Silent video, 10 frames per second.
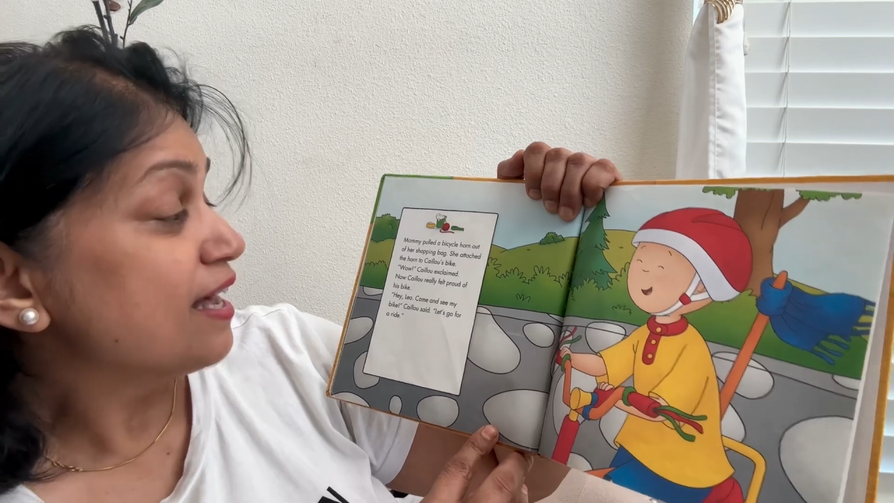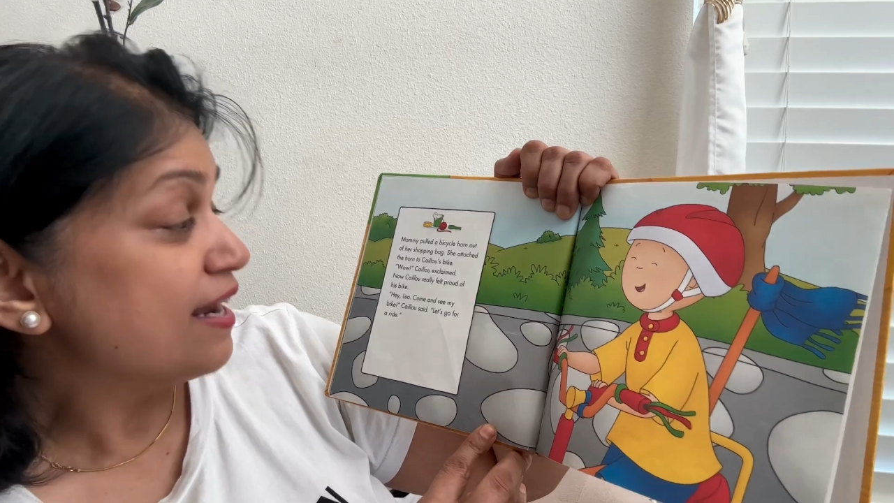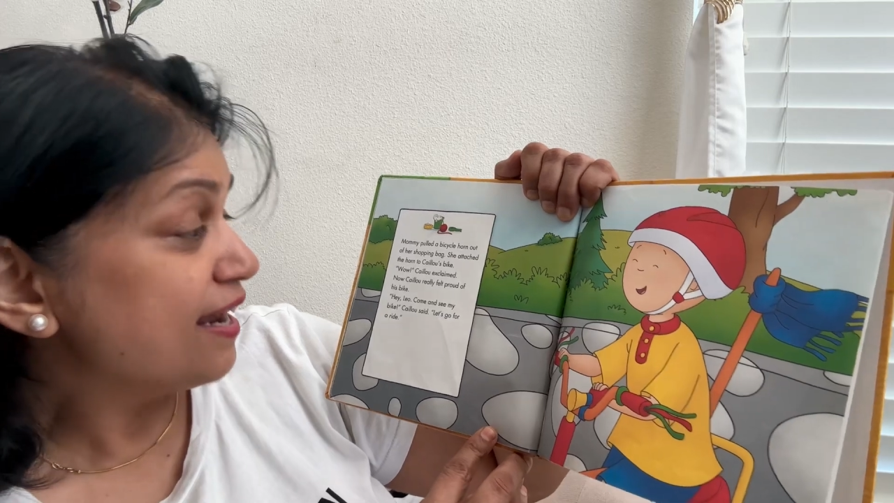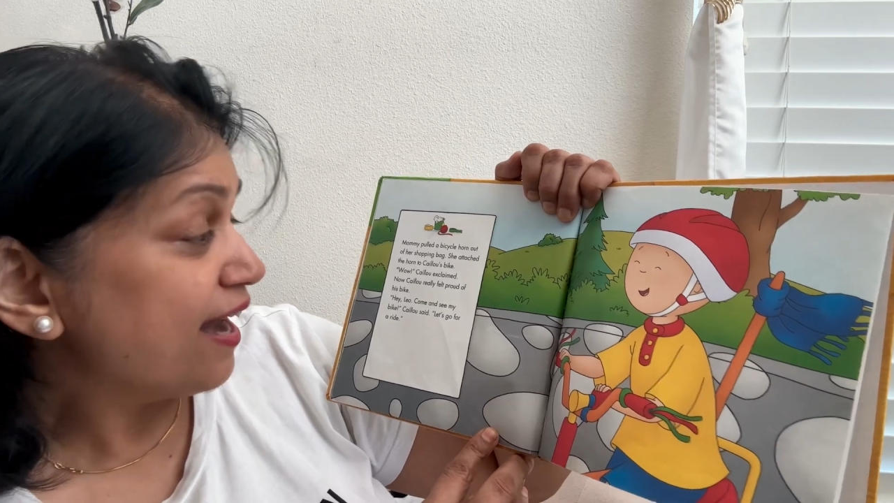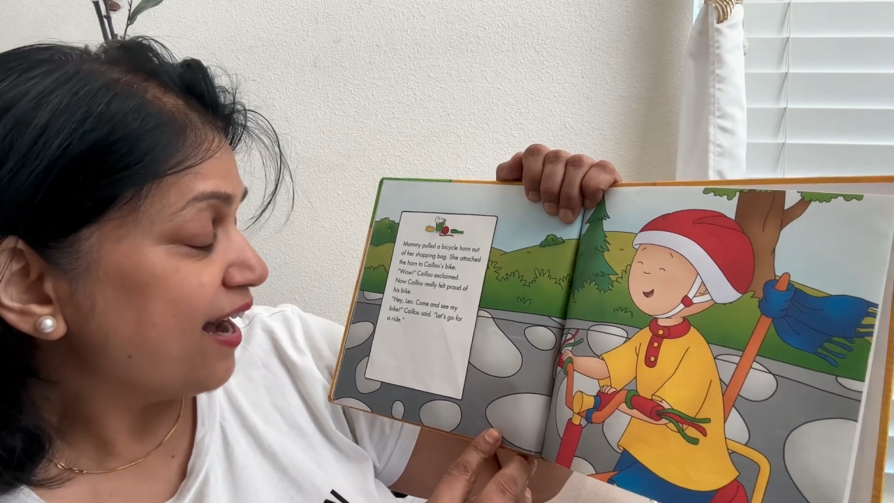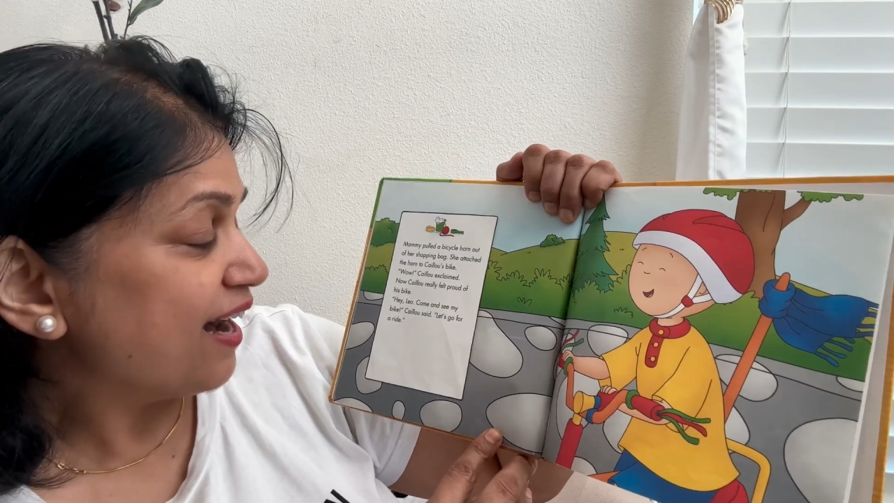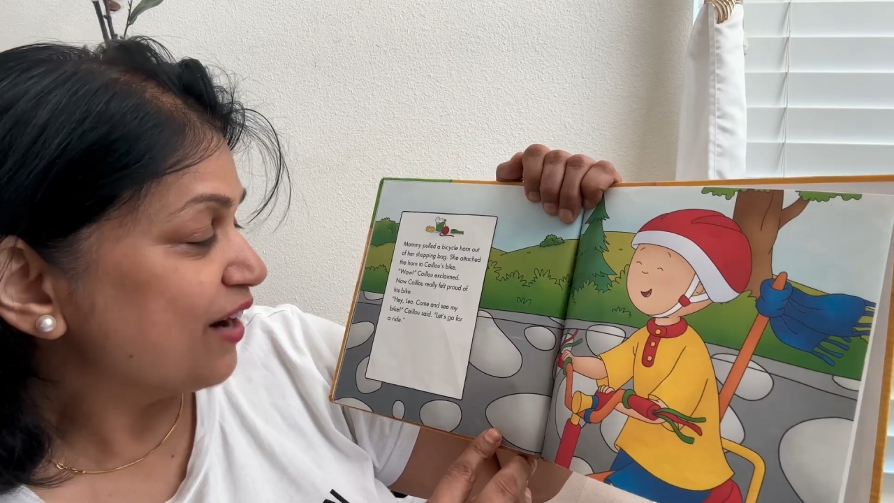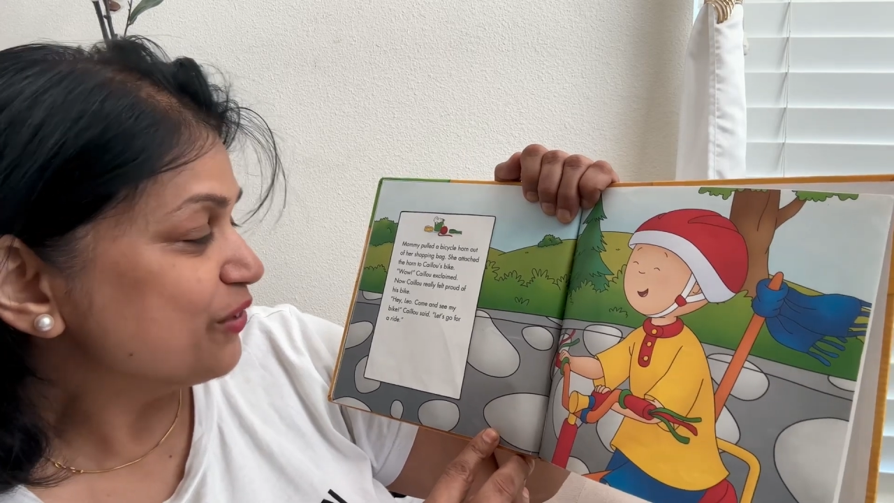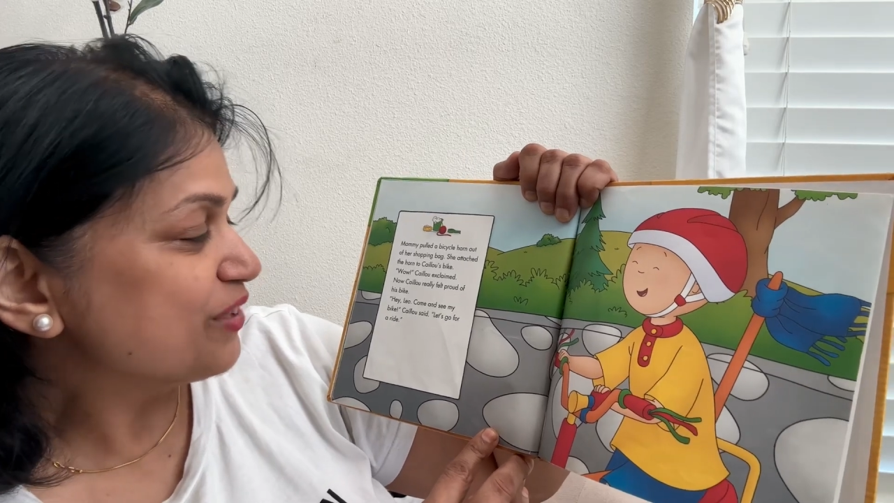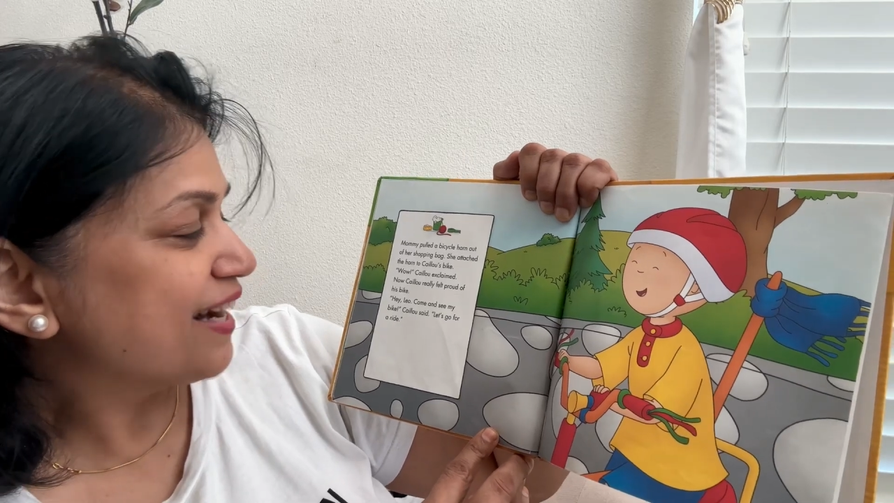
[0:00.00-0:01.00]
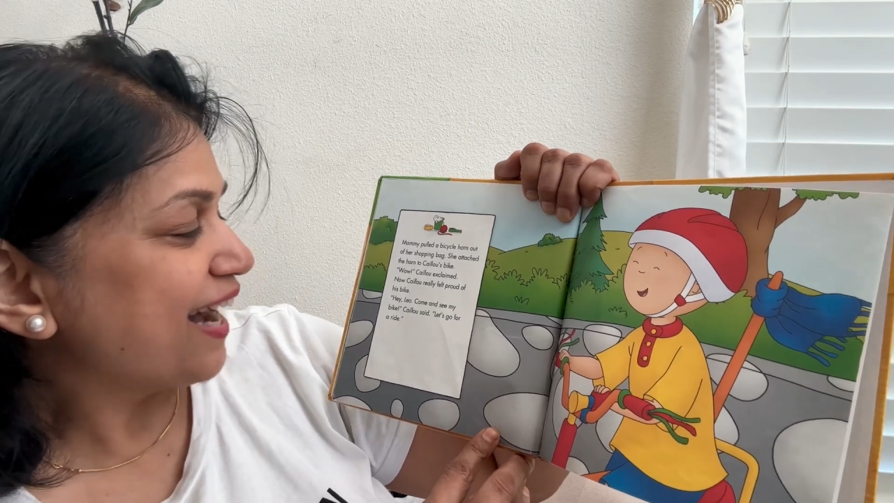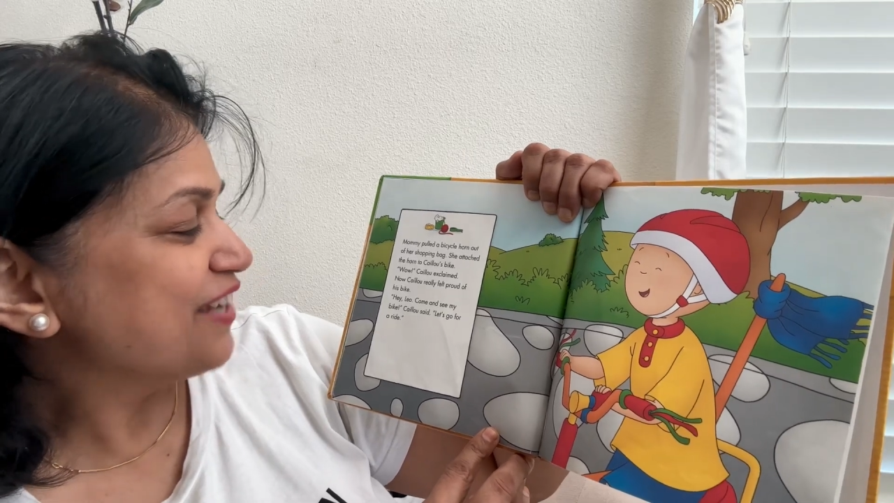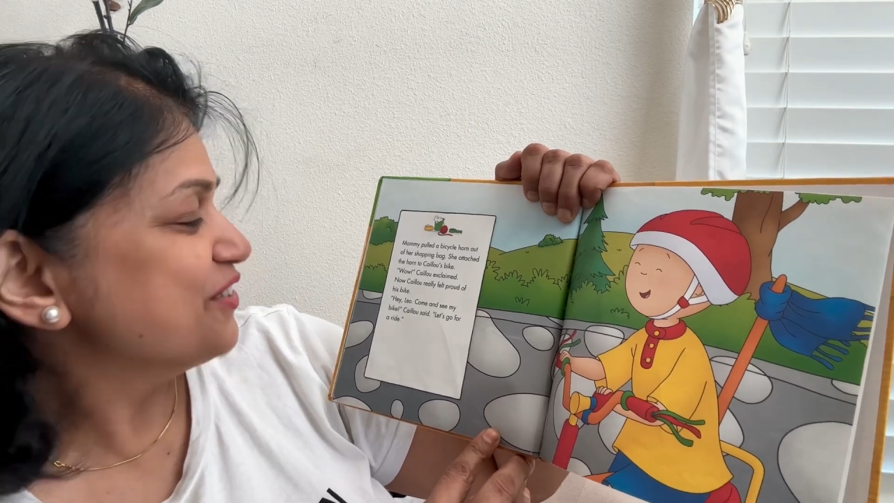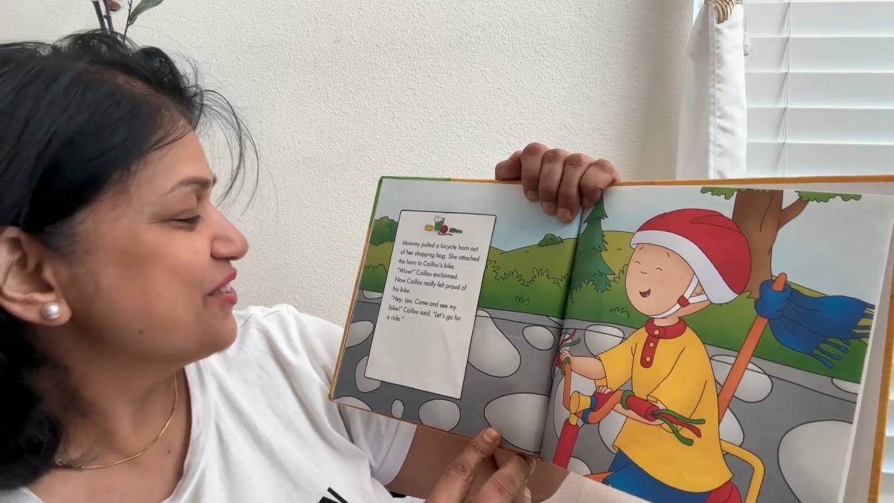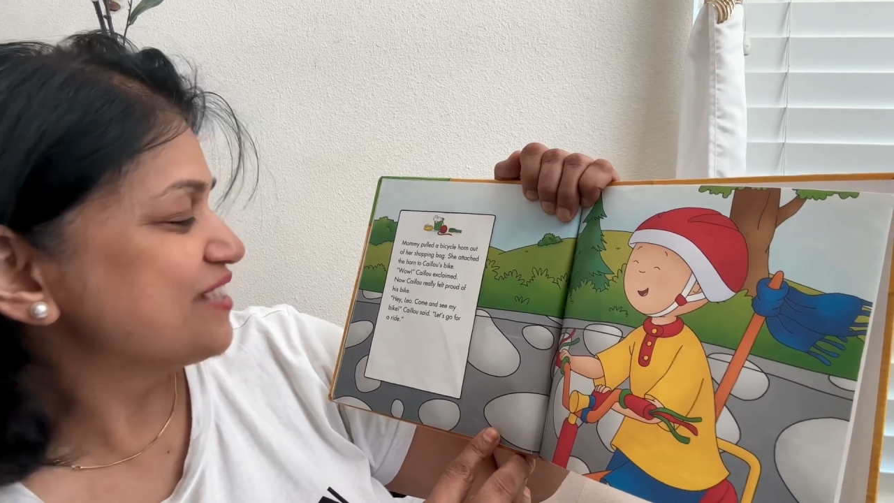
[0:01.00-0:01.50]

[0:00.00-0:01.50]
Now Caillou